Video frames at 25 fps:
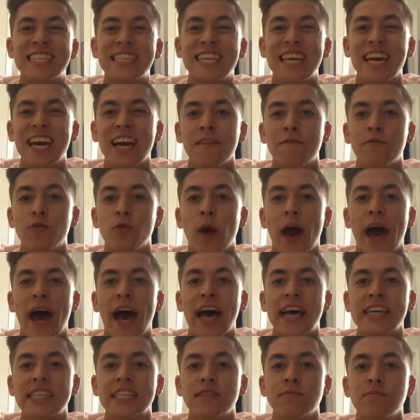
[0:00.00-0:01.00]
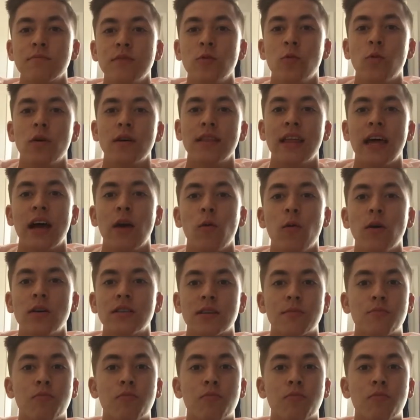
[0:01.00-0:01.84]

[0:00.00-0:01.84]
yeah, if you asked me what that was,